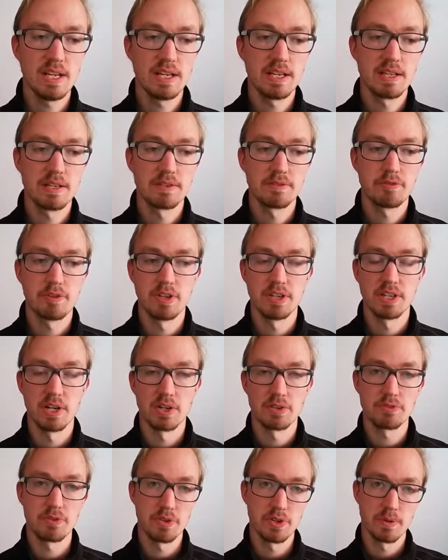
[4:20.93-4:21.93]
and fill
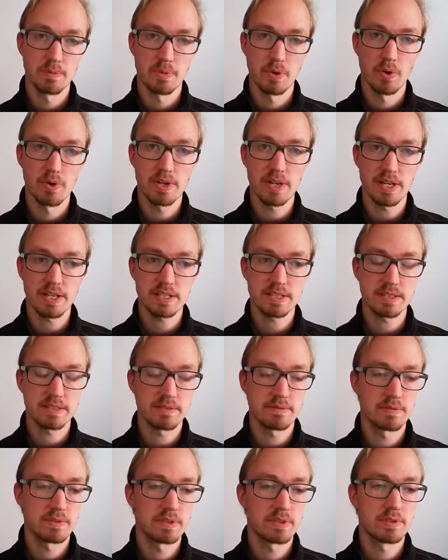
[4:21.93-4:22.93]
it out for your
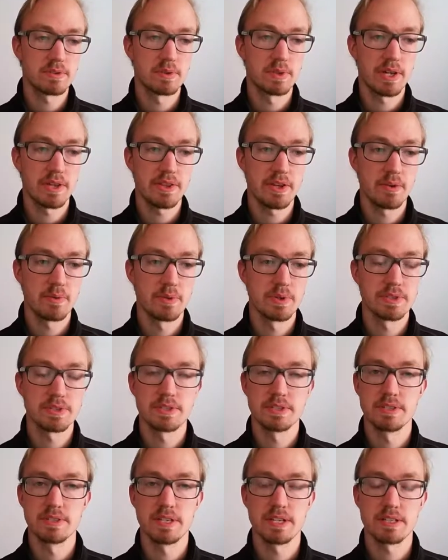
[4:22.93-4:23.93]
product, together
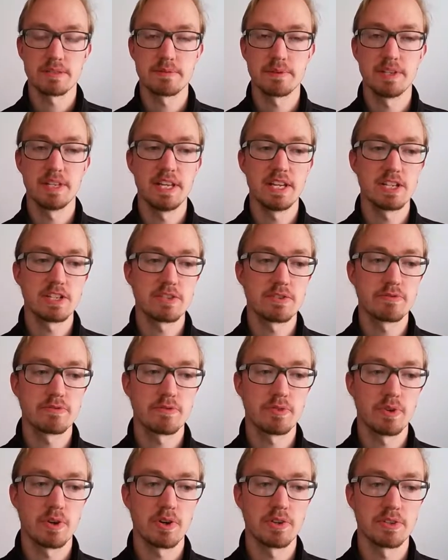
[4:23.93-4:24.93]
with an explanation
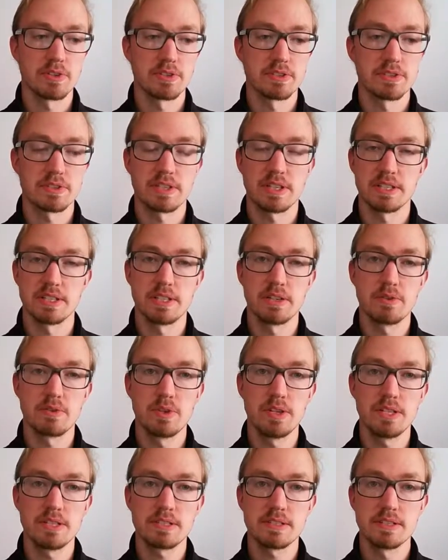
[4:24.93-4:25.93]
for the
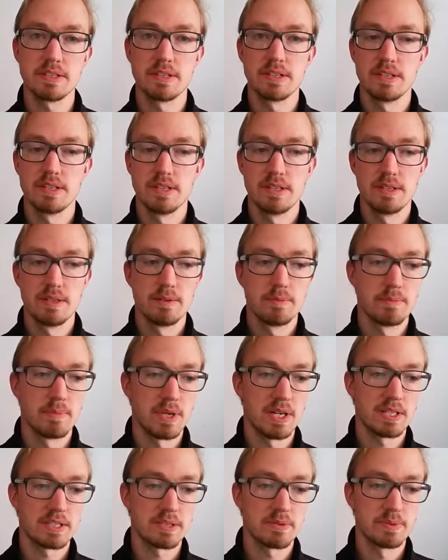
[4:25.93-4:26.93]
categories,
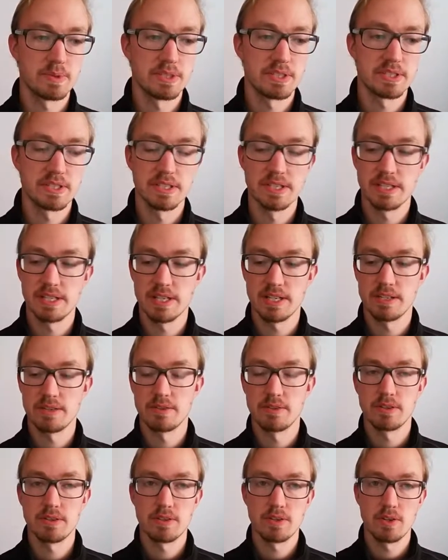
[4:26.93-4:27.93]
but I will still
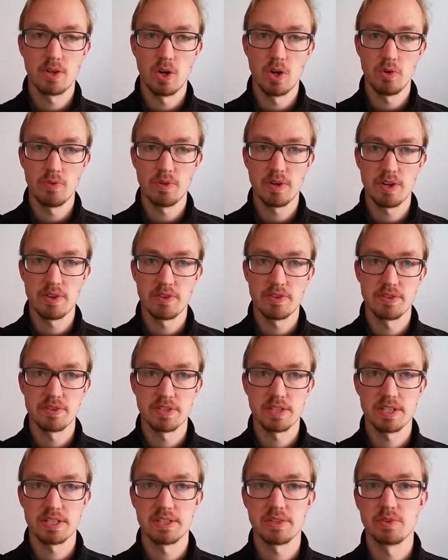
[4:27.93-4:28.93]
go over
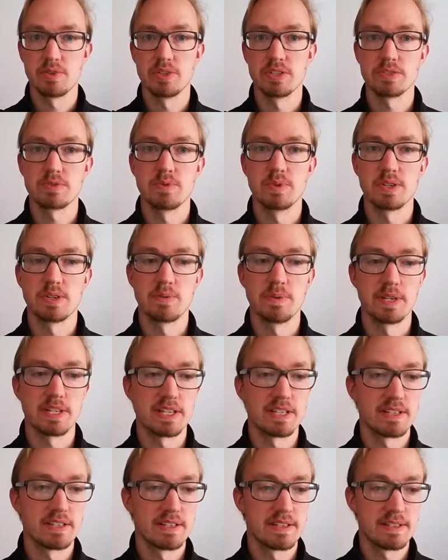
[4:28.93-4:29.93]
the categories real
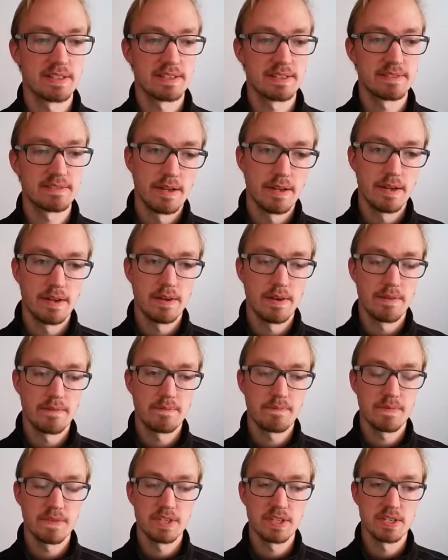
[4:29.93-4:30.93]
quick.
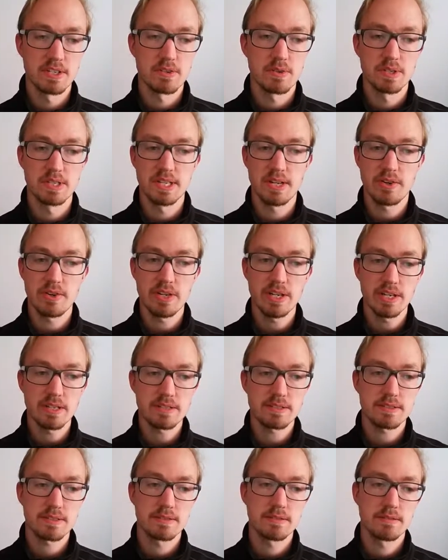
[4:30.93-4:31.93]
The
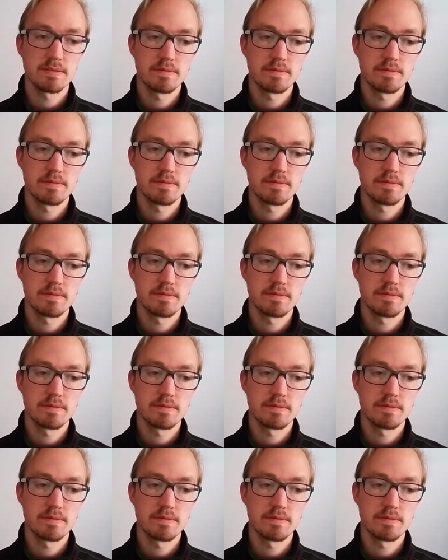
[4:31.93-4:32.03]
criteria